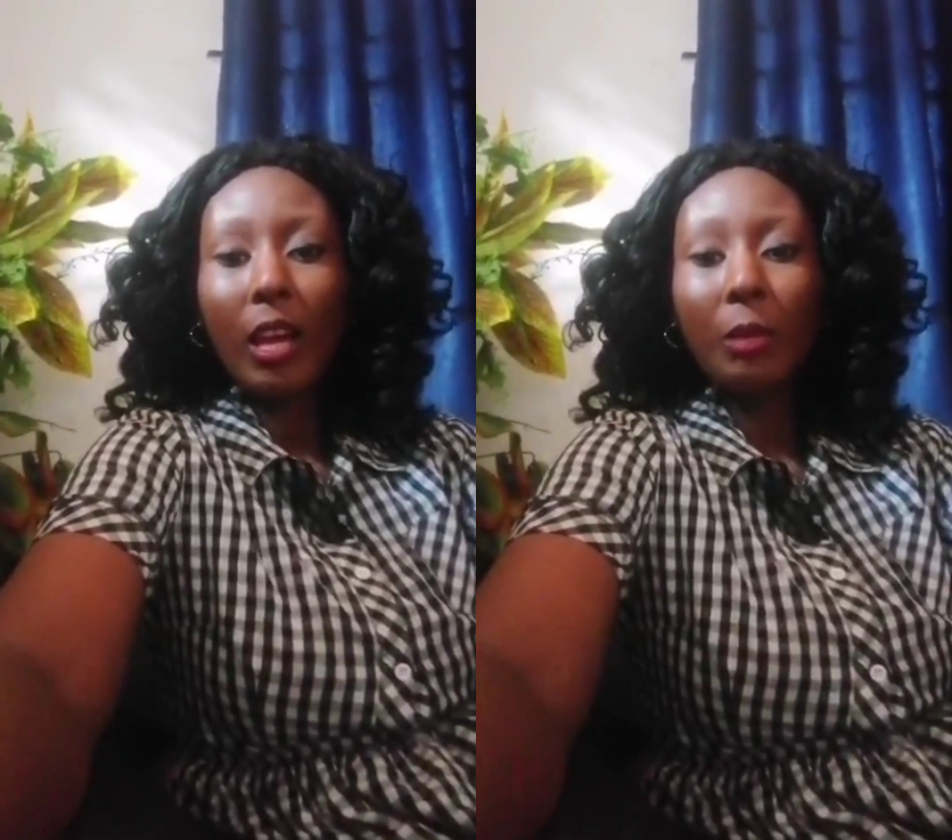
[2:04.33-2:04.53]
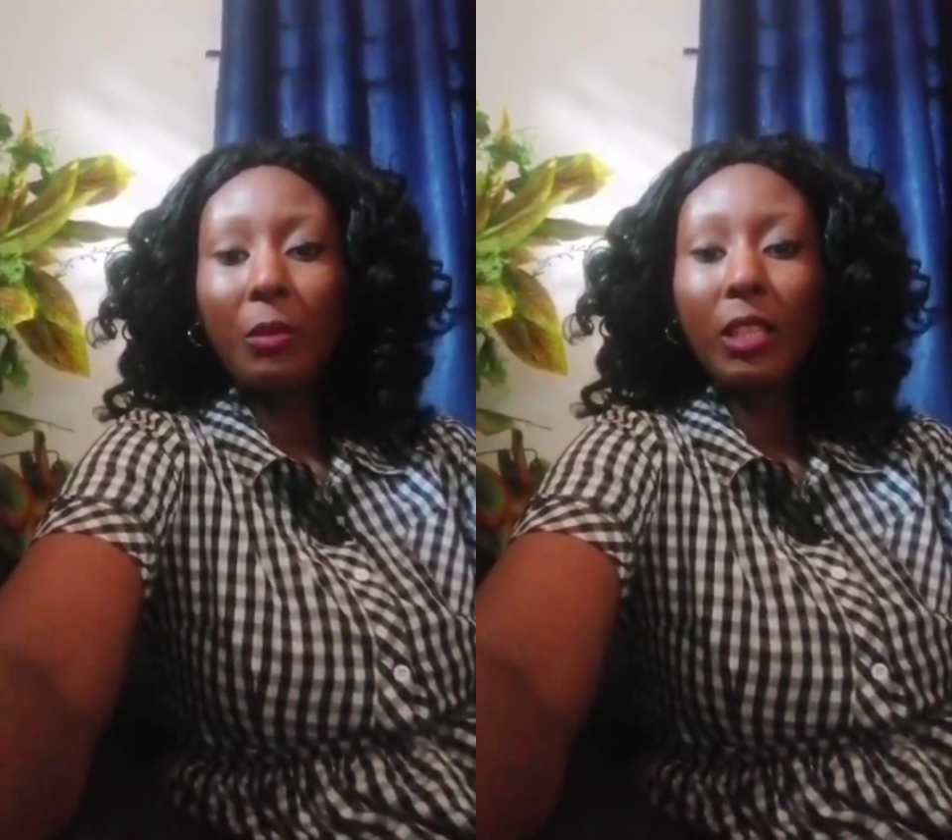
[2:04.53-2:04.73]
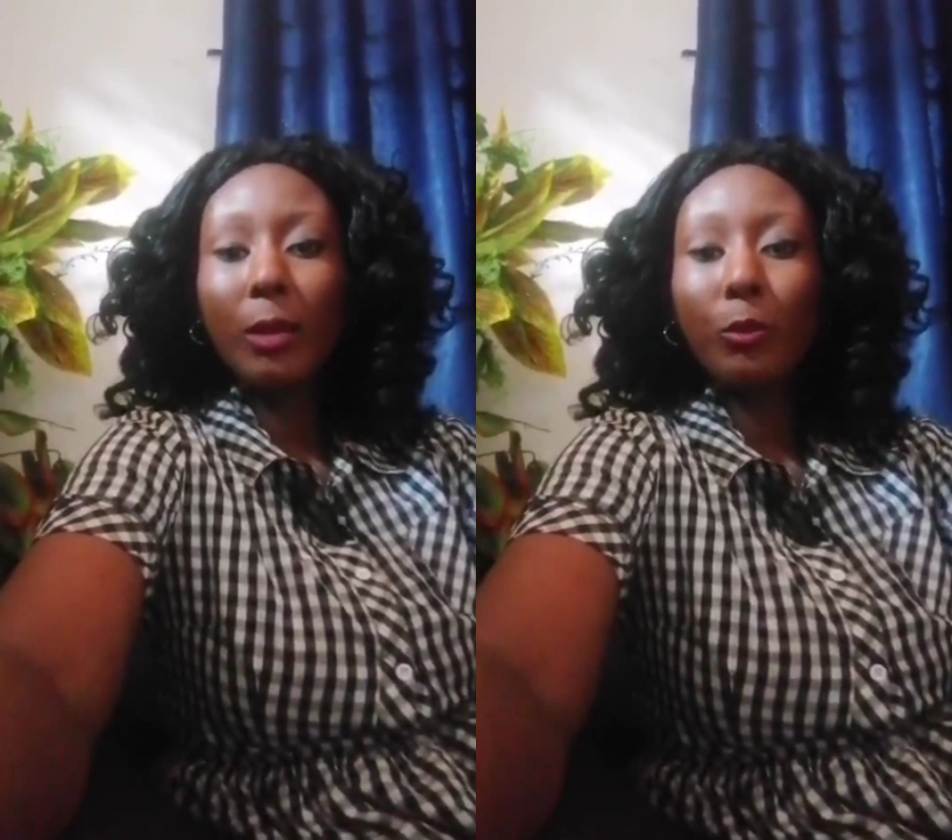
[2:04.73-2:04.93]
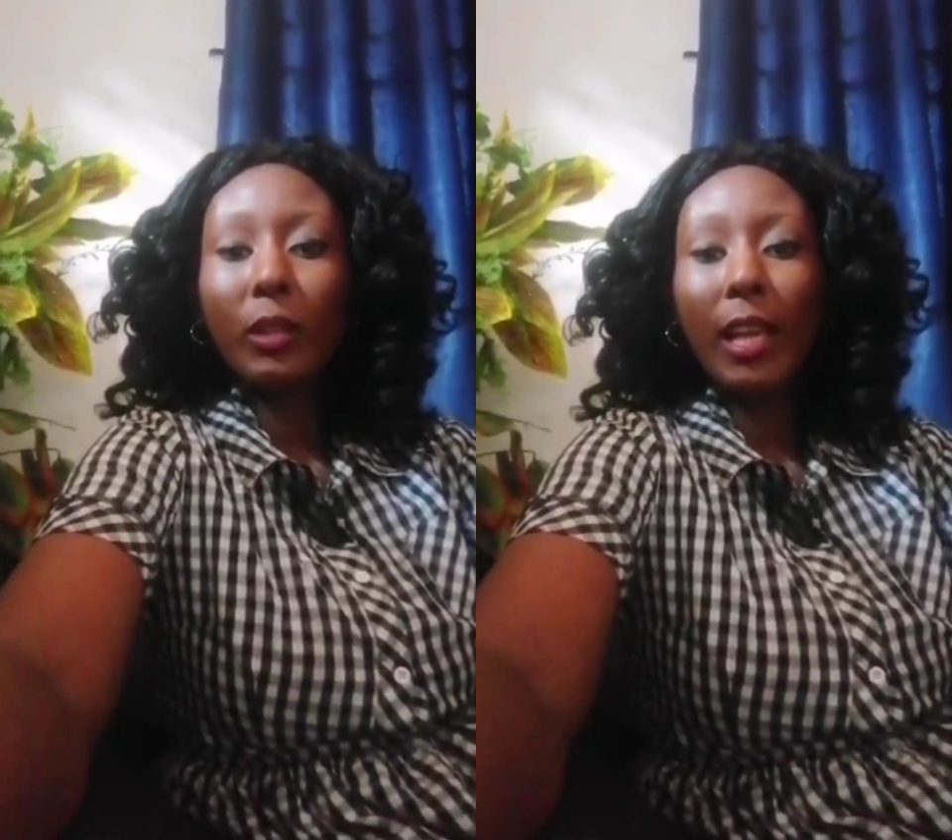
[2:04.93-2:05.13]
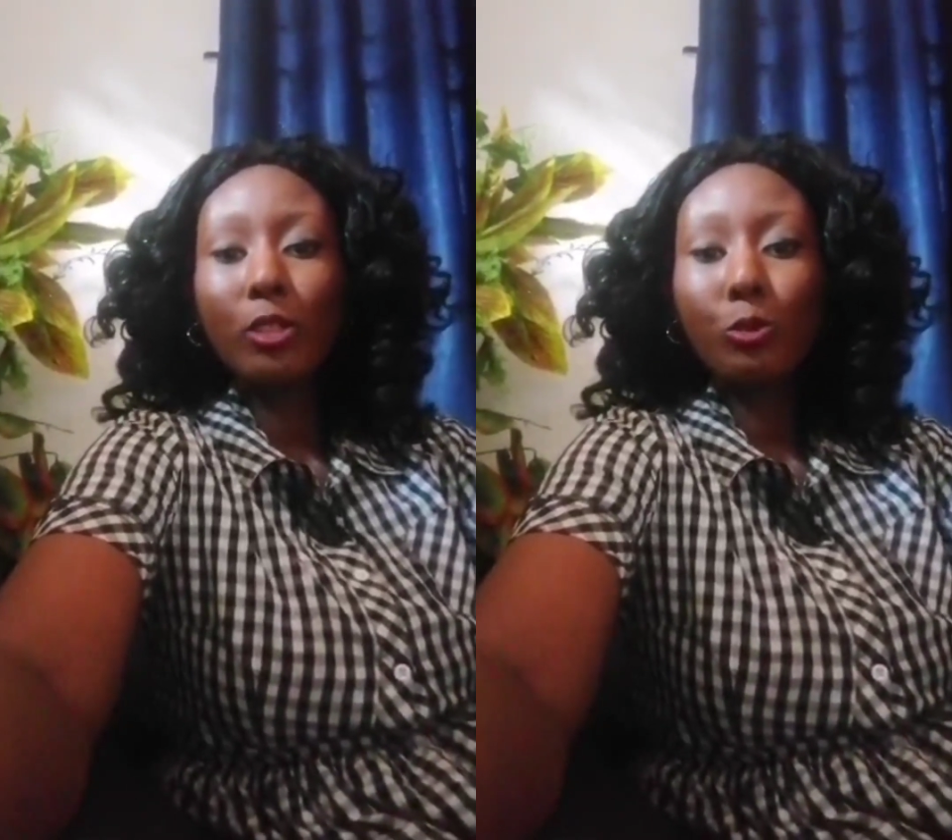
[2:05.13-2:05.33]
and make them
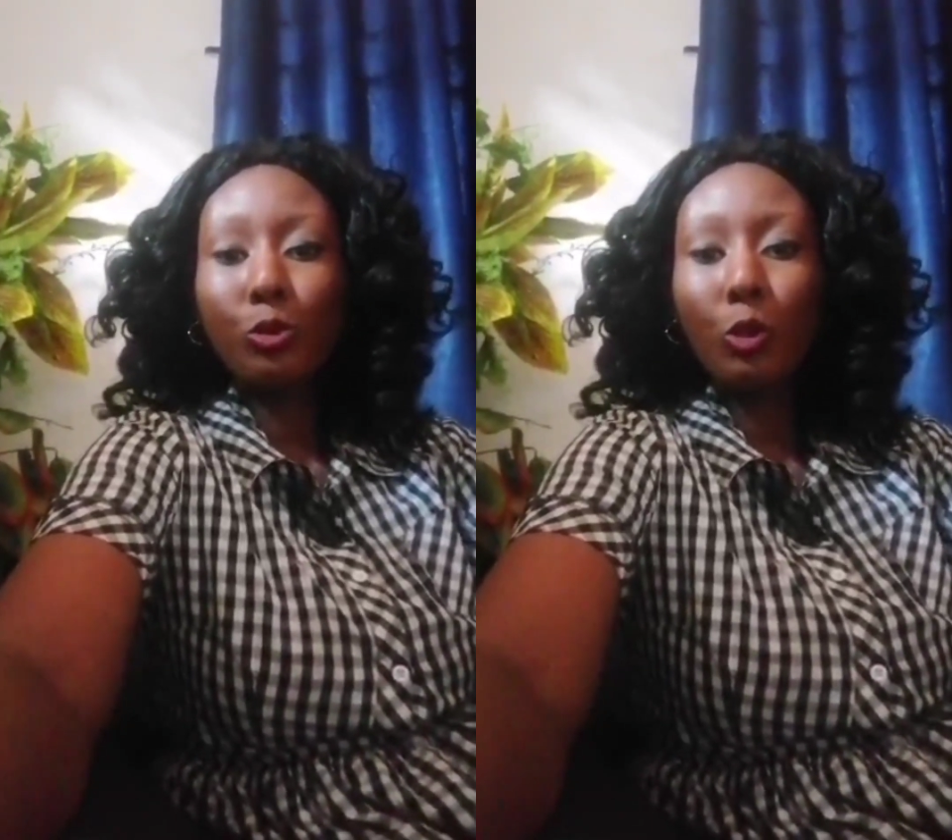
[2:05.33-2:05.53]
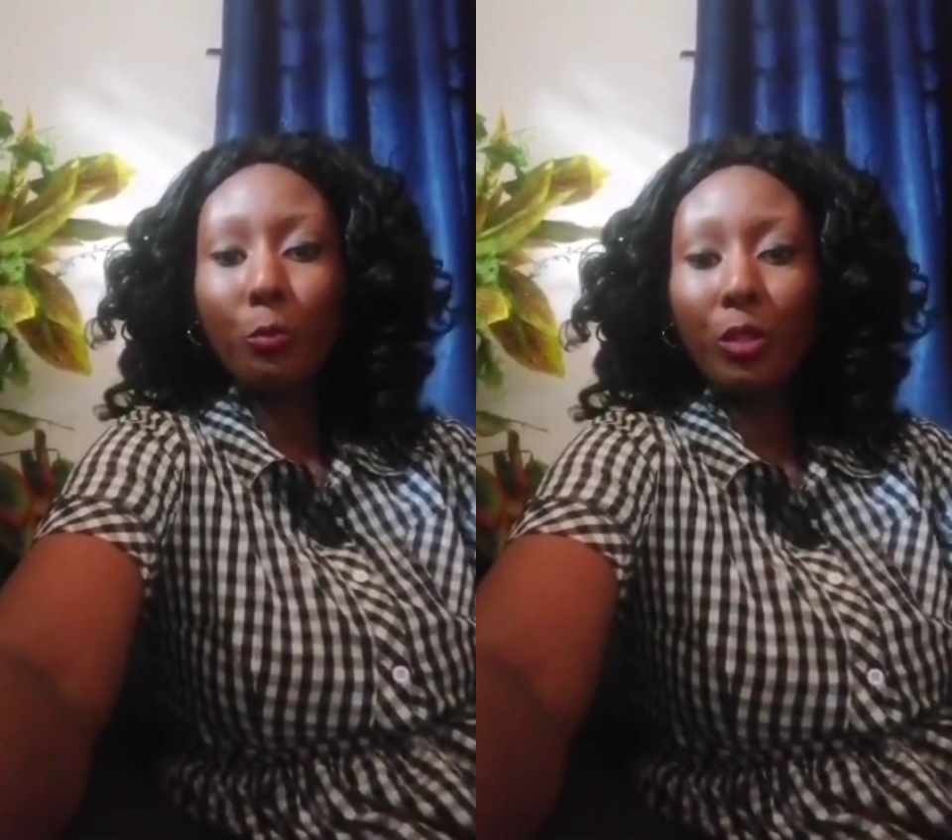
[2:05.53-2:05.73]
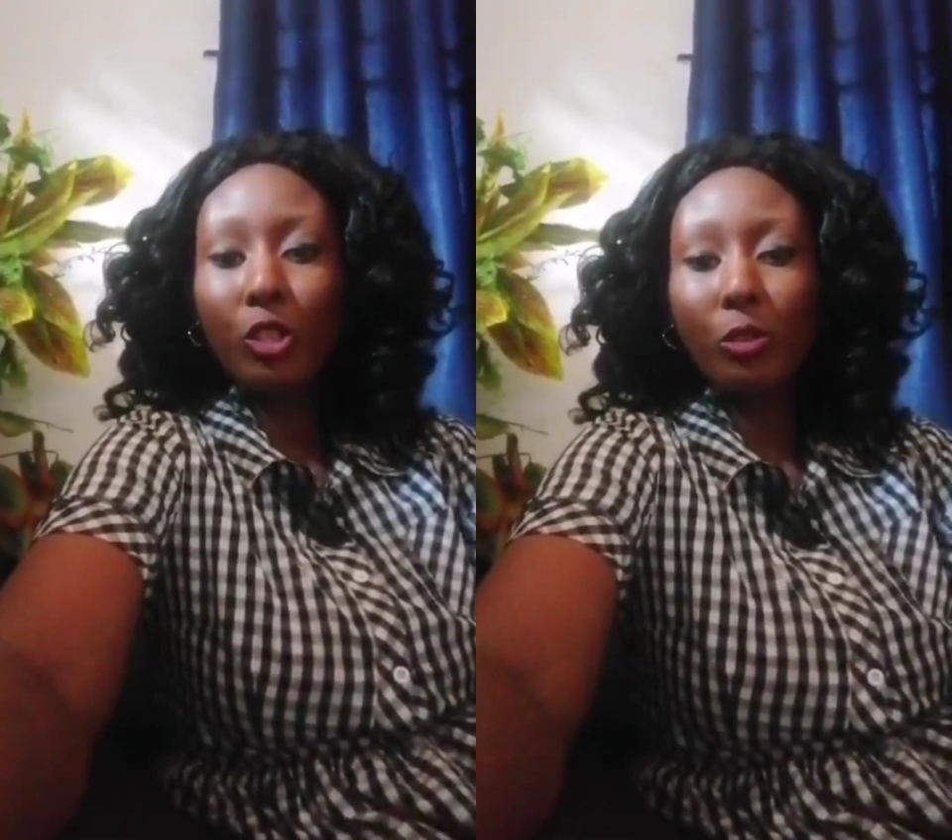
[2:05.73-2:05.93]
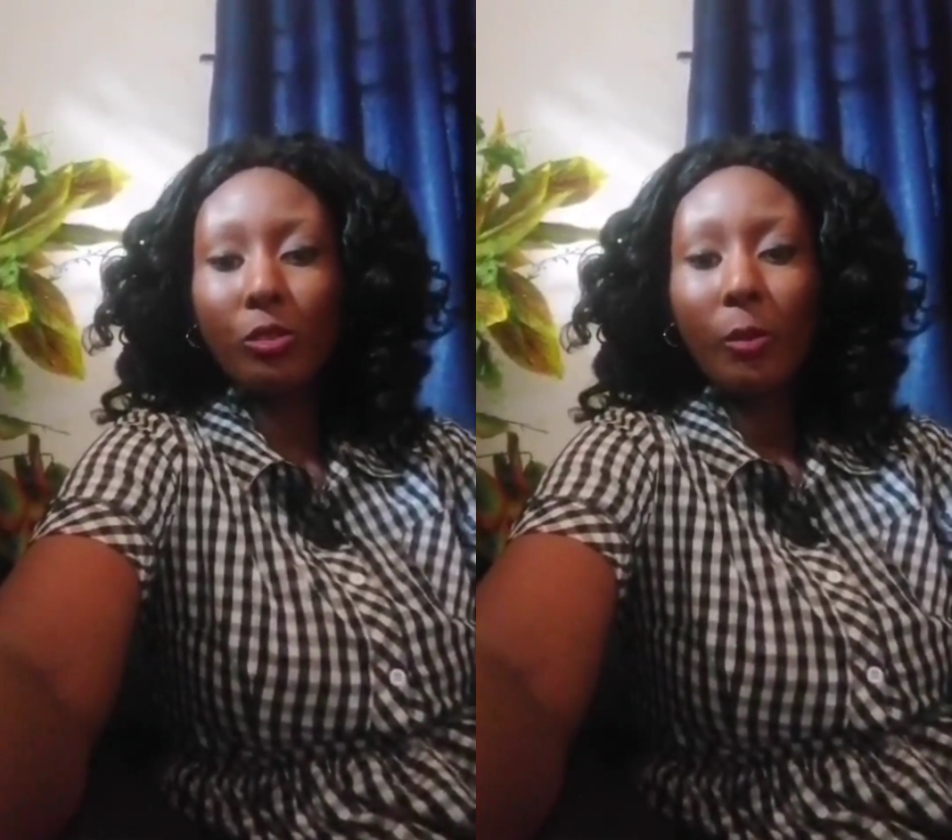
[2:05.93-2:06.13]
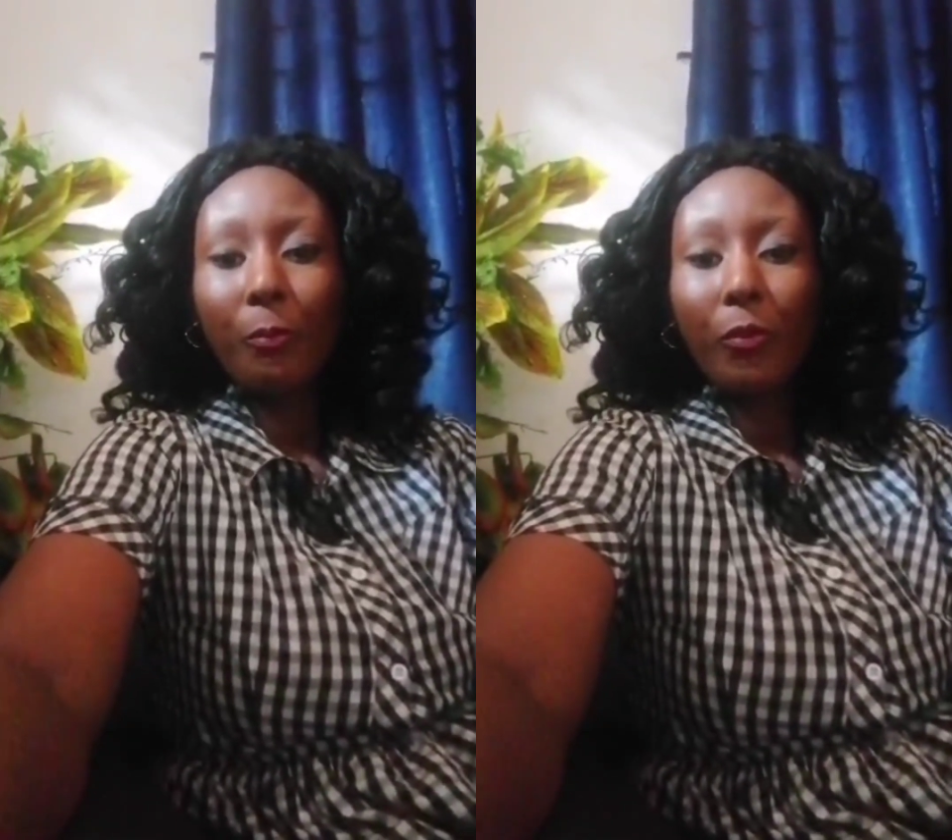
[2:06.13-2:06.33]
look like studio
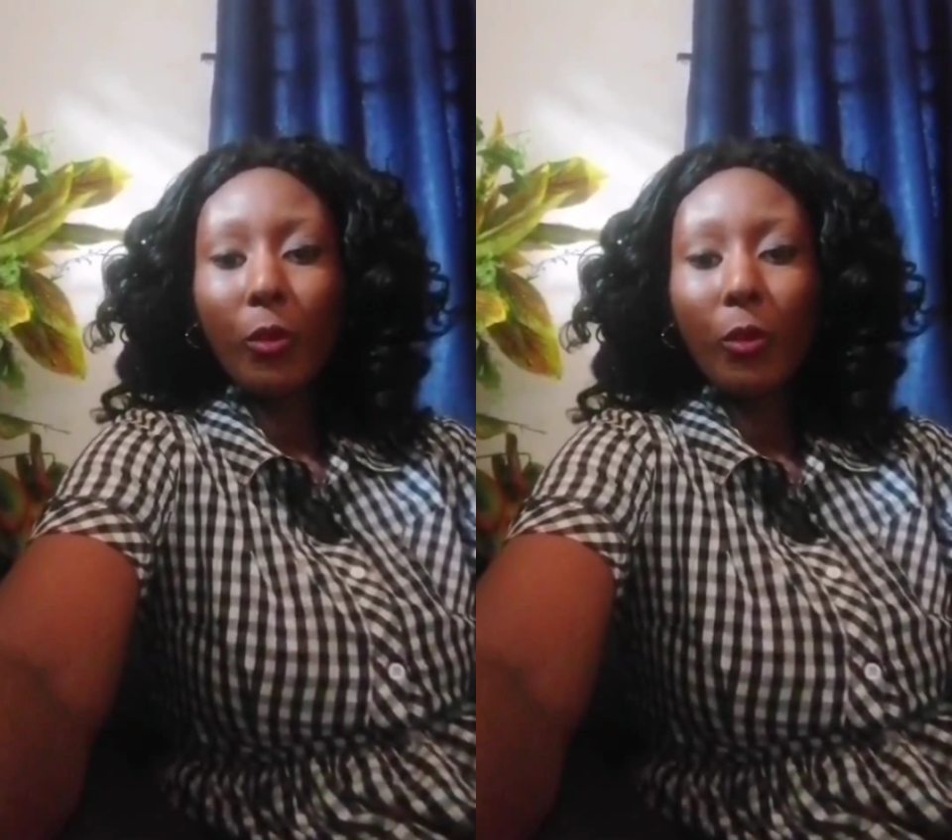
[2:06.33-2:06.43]
pictures.